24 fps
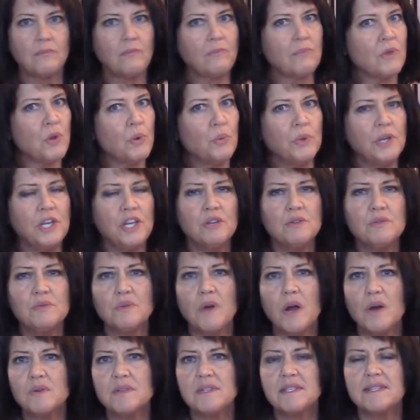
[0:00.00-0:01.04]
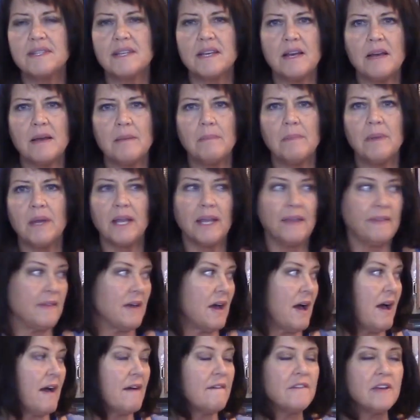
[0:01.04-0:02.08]
when you roast them in
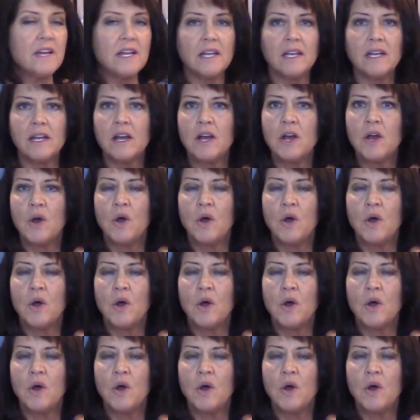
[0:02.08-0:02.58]
the oven